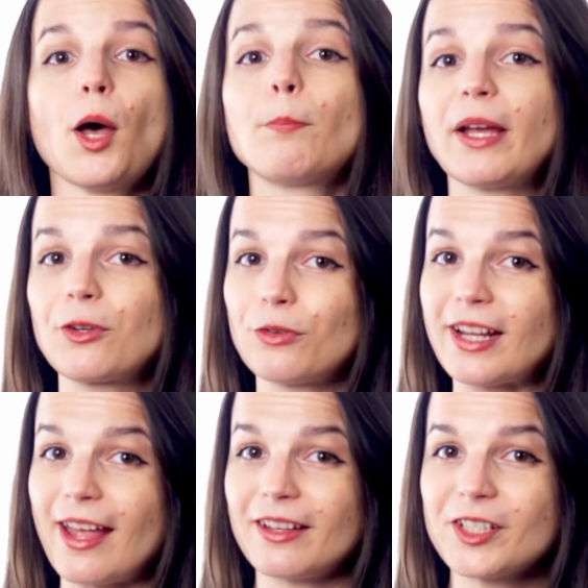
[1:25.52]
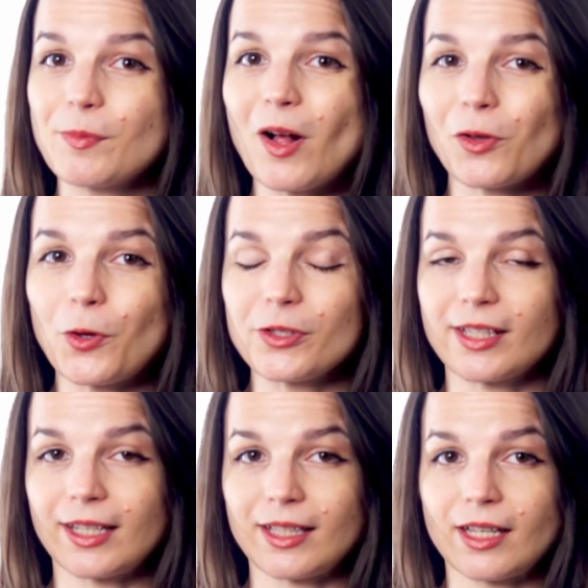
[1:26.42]
By creating small goals
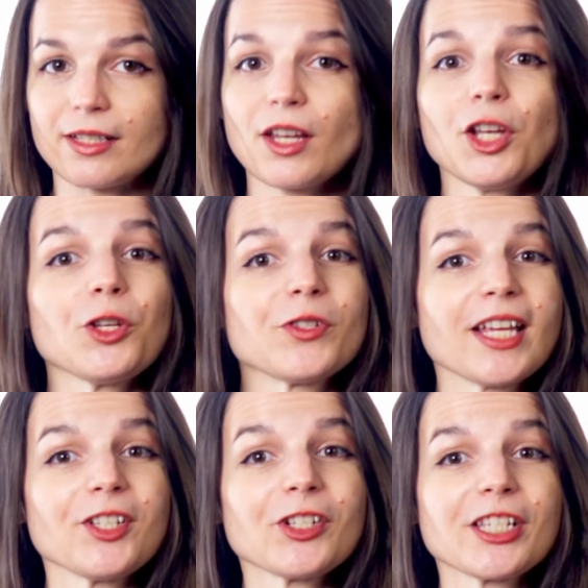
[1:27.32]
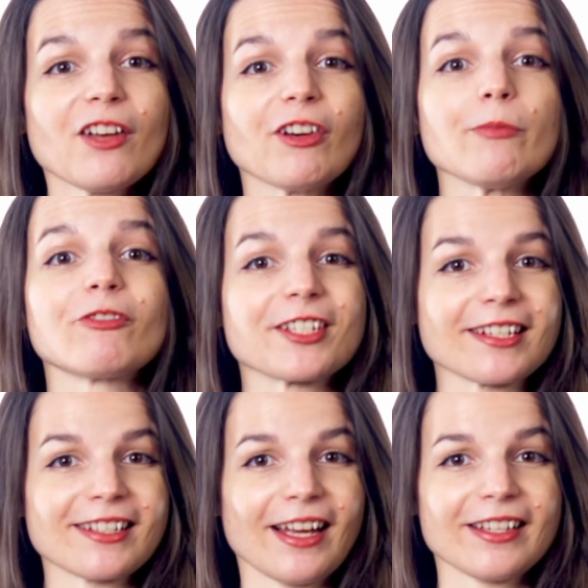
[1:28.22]
like these, you set yourself up for
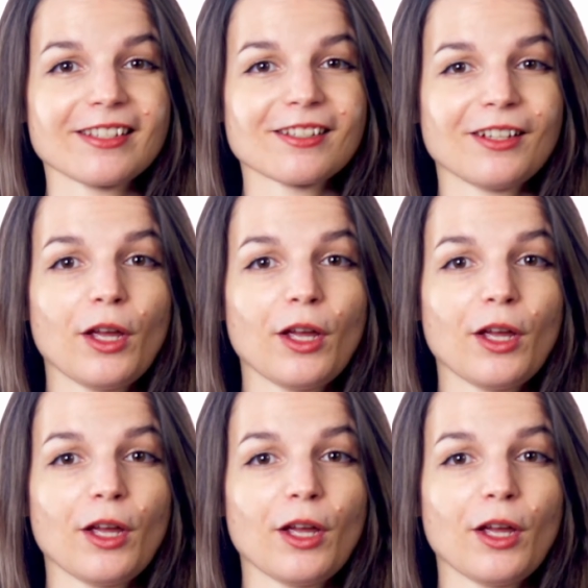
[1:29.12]
success.